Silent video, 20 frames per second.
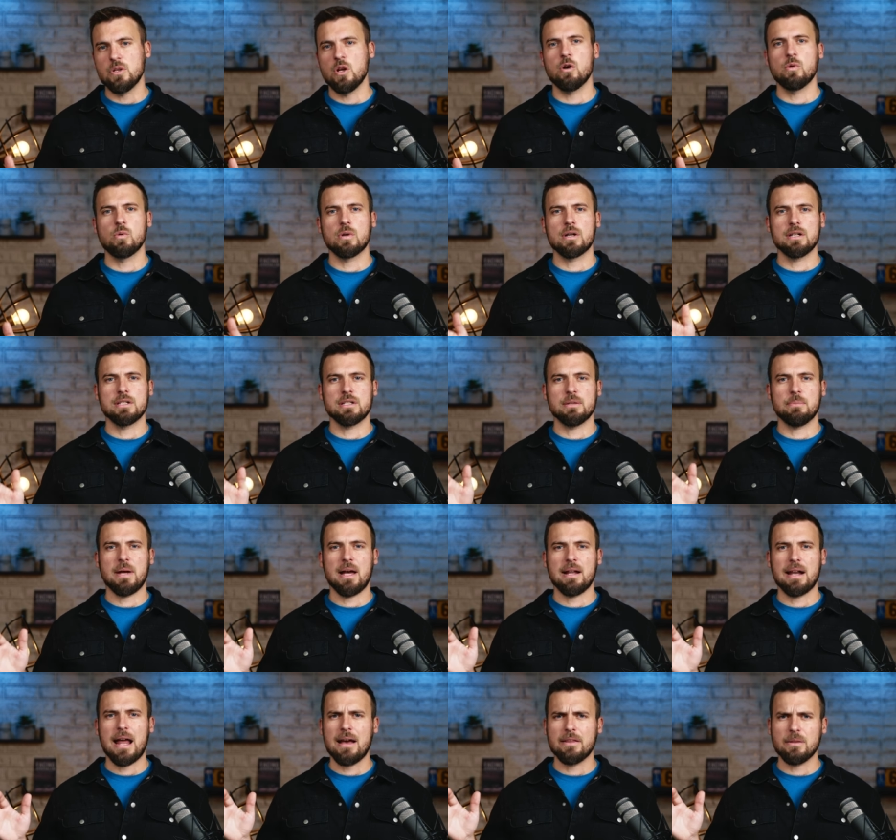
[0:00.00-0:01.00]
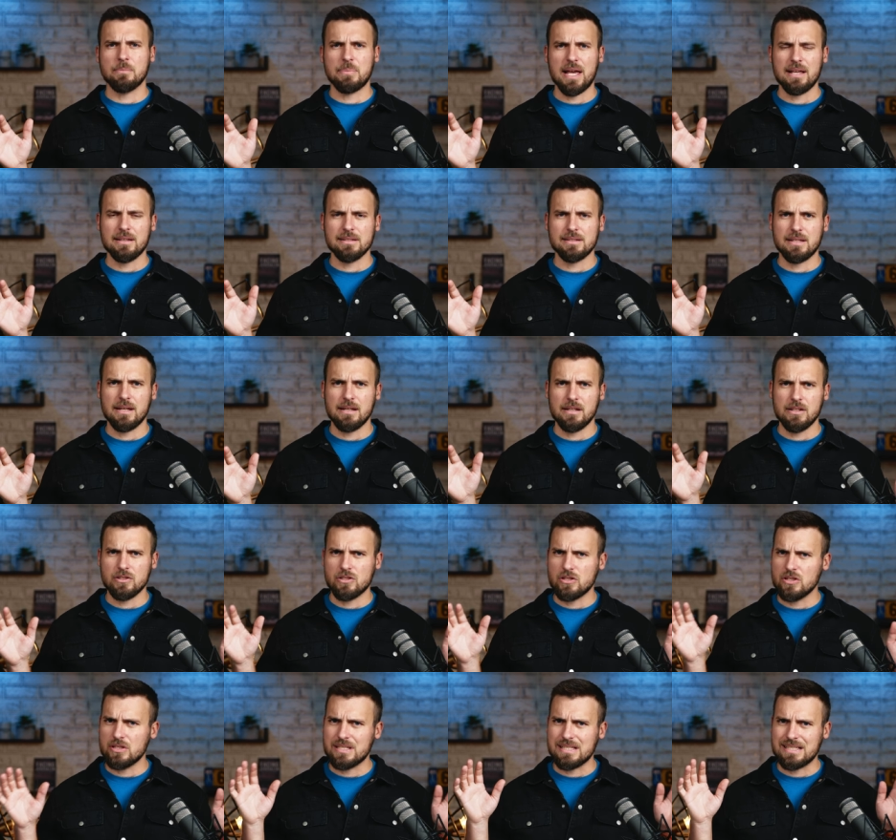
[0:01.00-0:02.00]
No words about how the
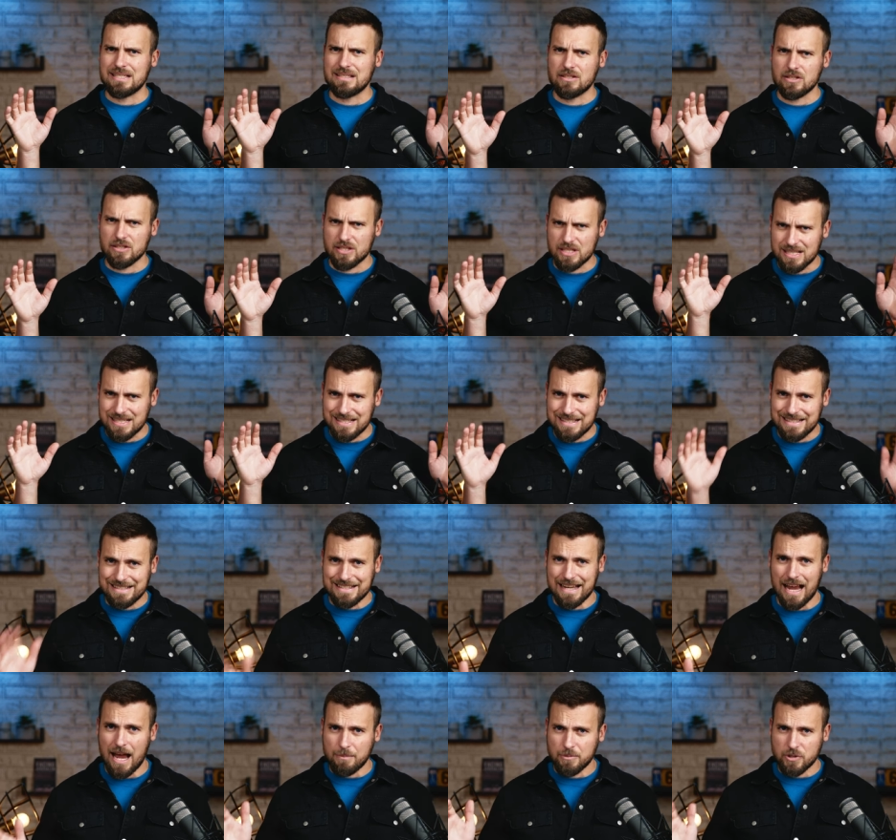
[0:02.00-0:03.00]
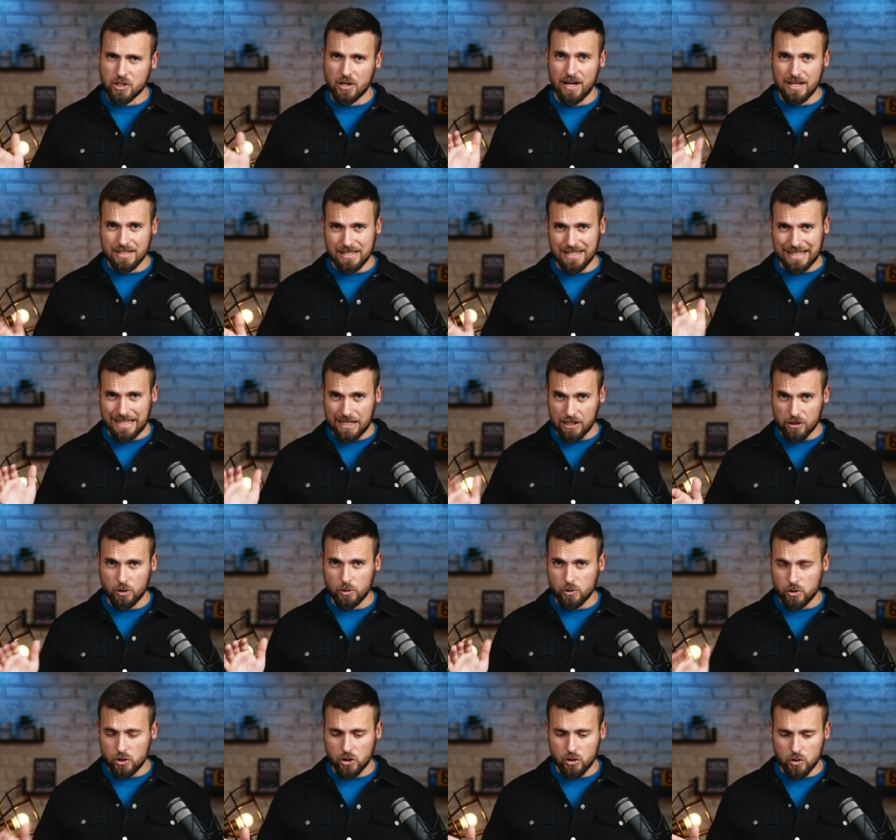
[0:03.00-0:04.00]
Palestinians should s- just stop trying to
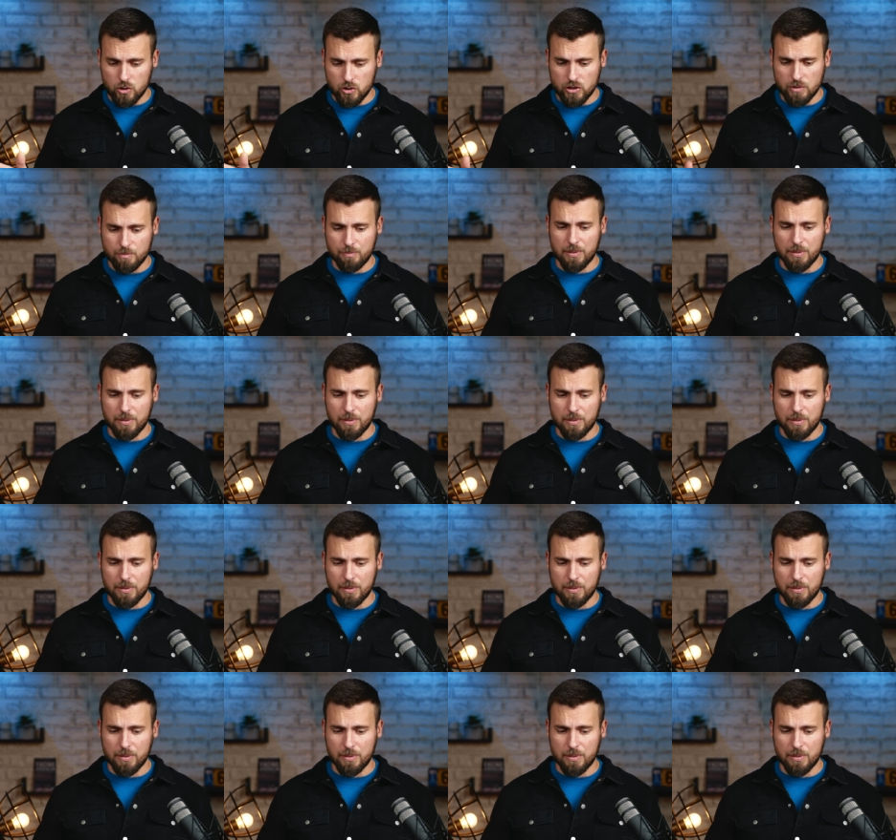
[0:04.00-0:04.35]
kill Jews.